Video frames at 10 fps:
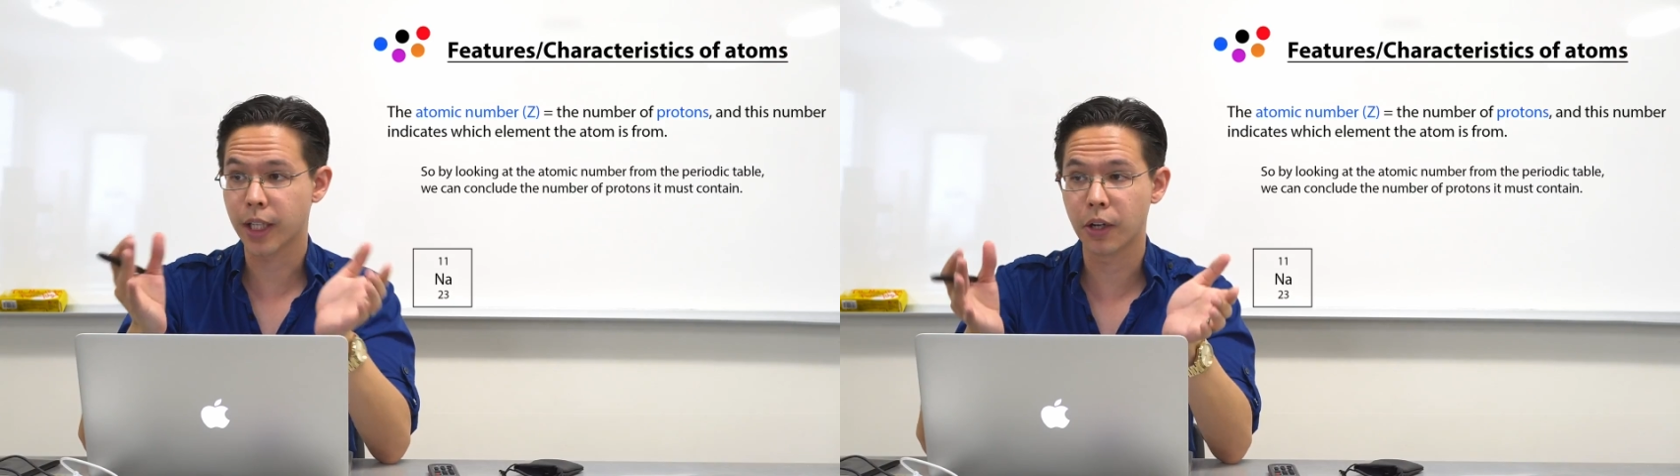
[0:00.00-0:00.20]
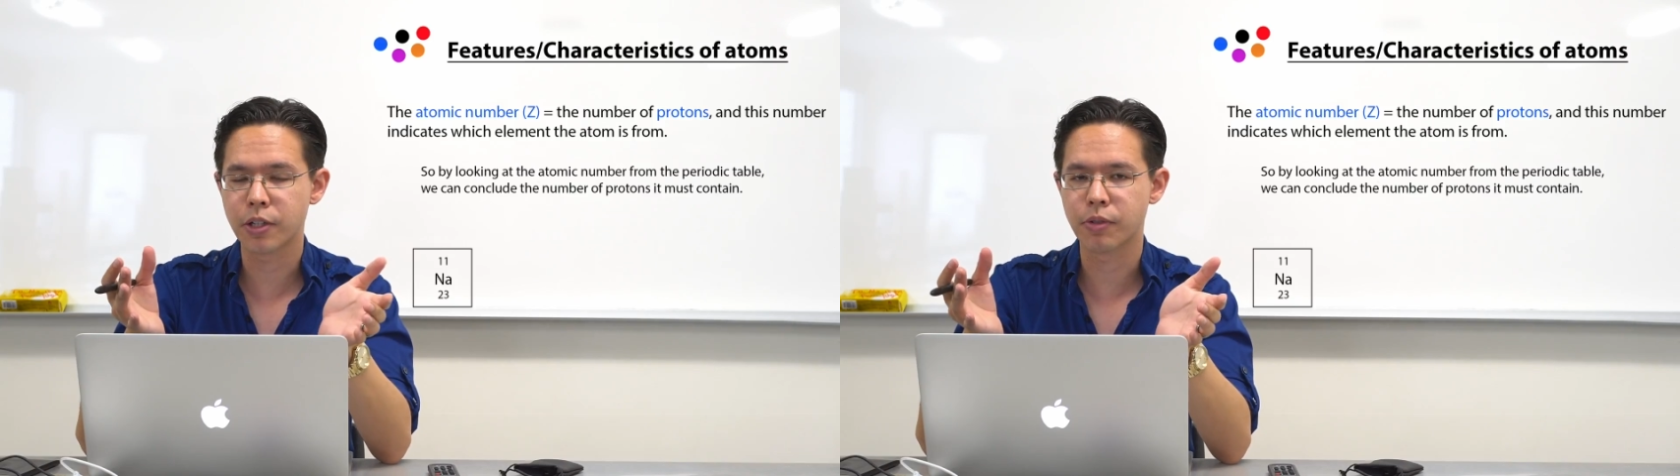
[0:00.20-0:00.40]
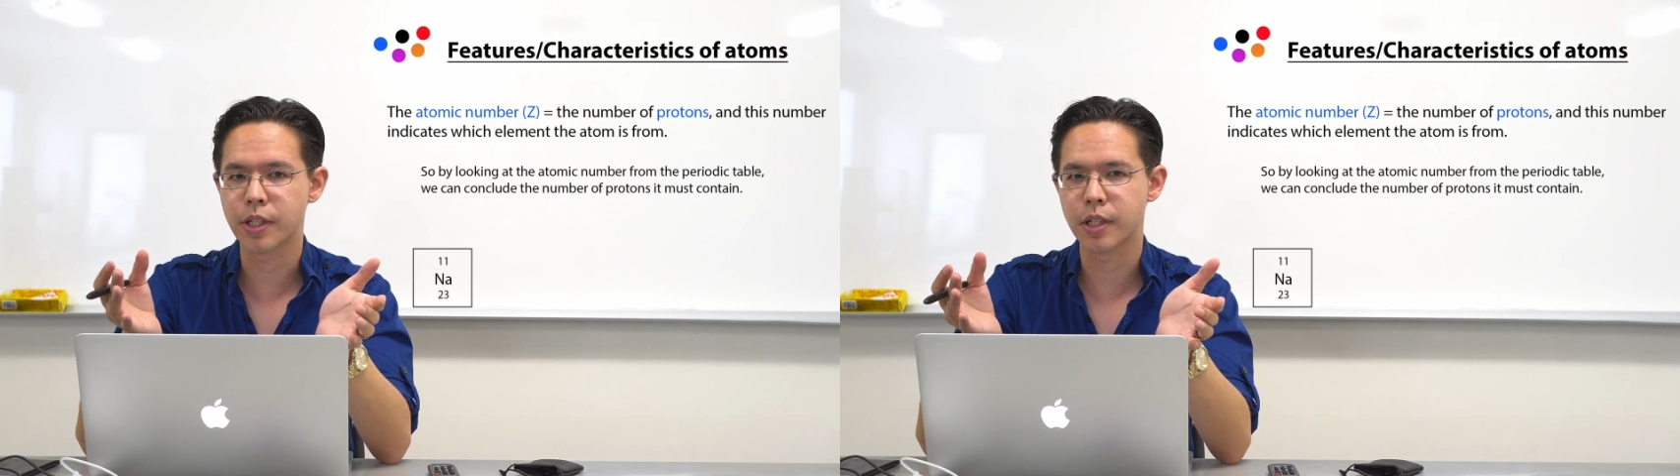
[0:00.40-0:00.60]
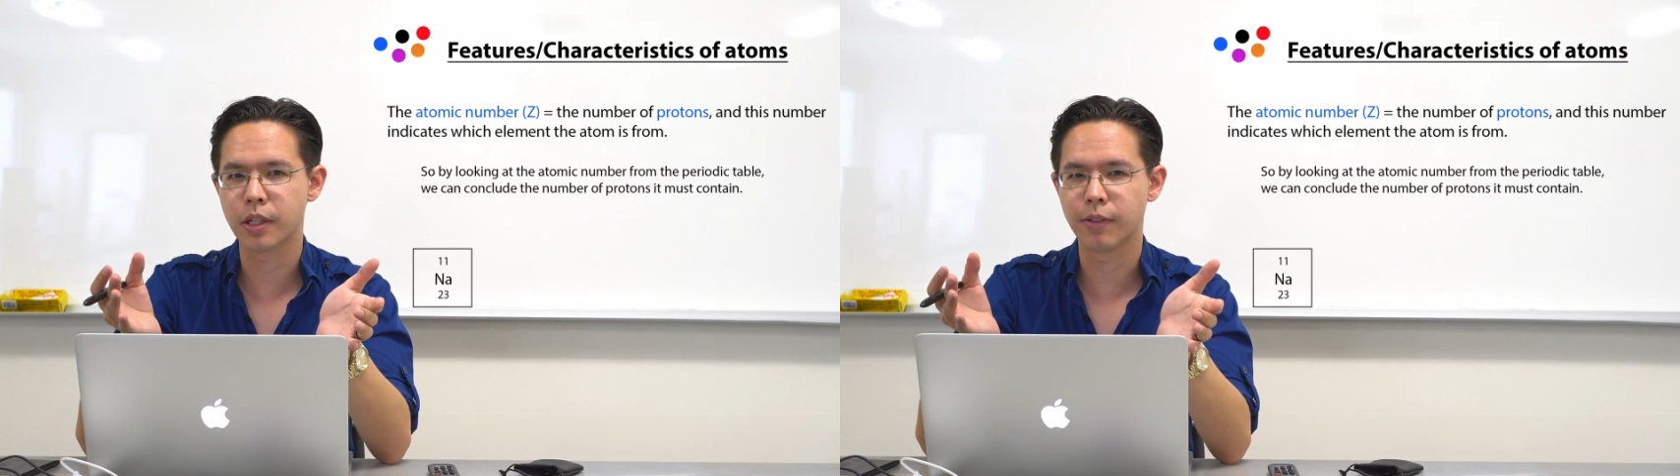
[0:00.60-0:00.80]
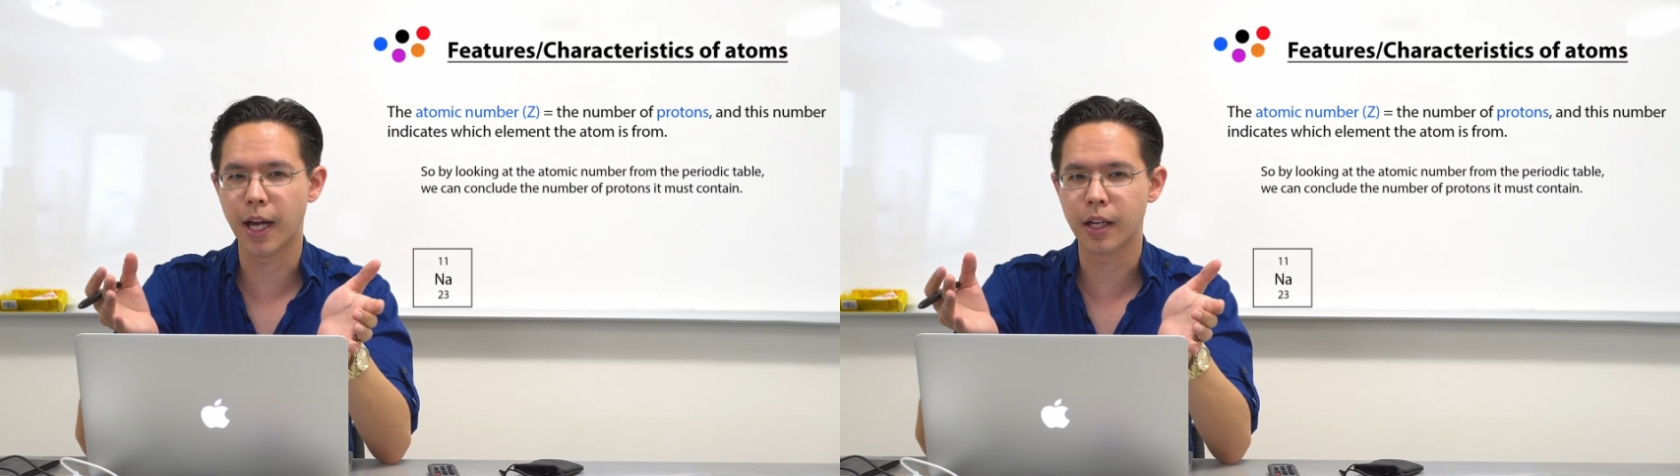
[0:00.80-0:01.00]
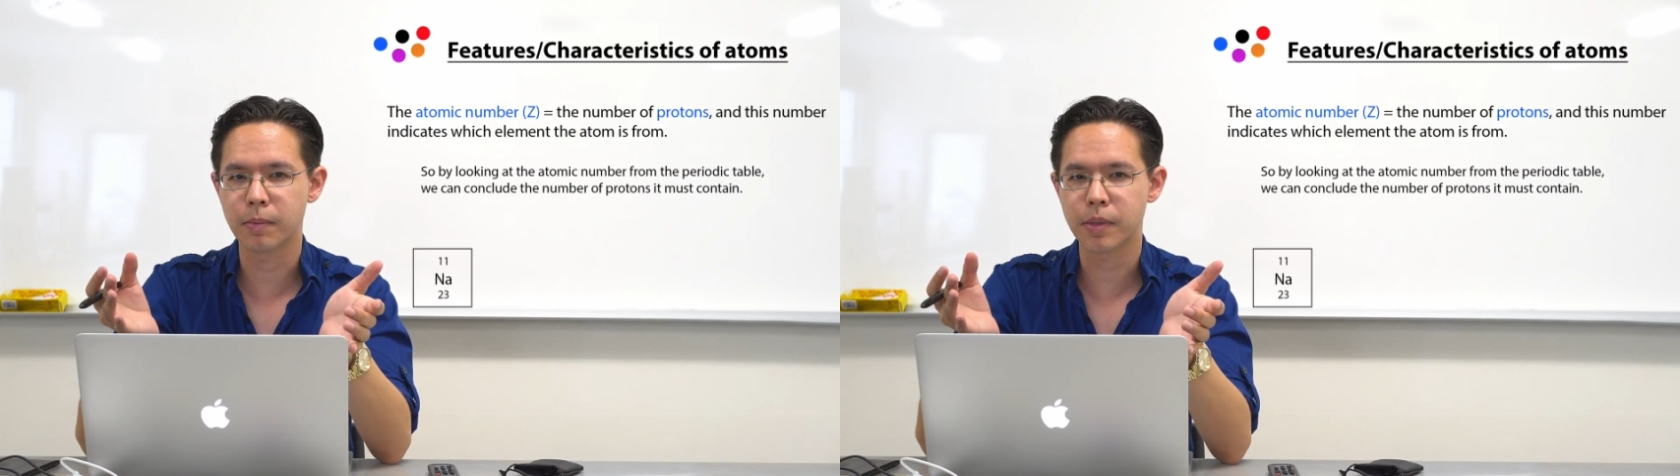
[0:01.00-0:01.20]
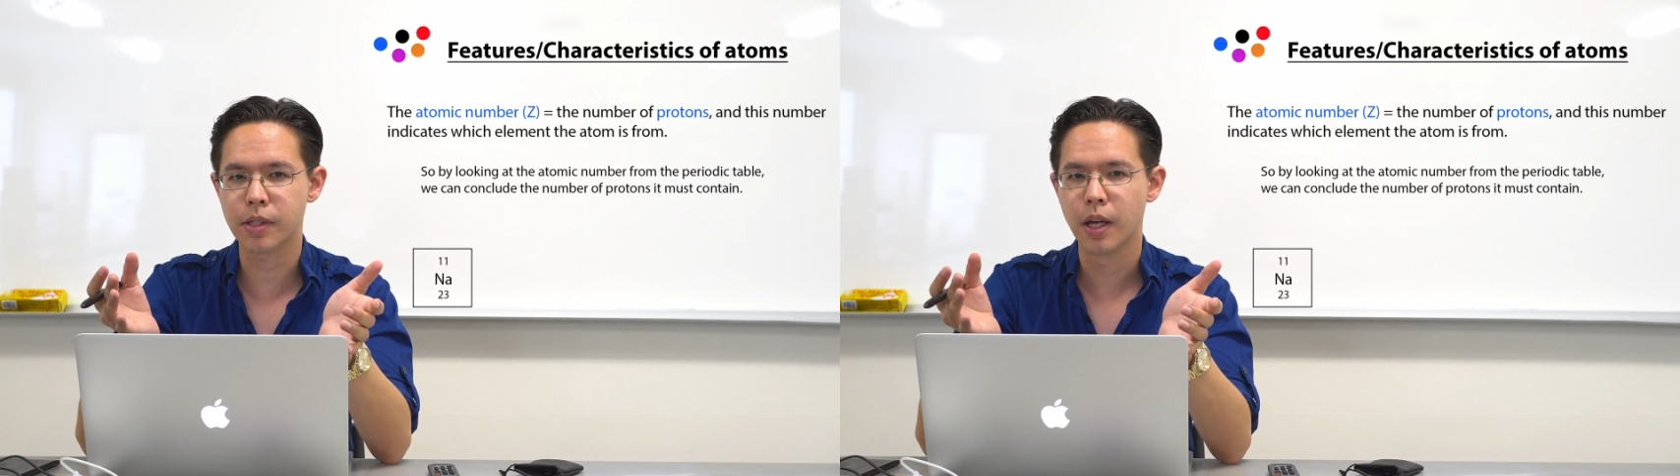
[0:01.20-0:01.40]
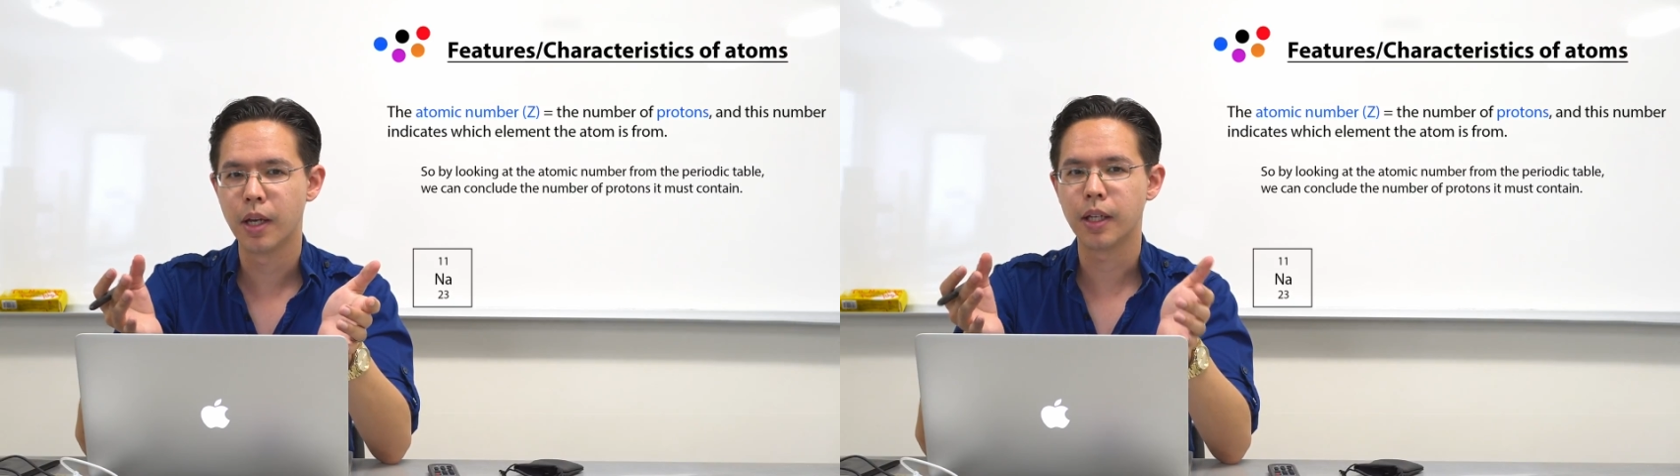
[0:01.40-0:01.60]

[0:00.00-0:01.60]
characteristic of atoms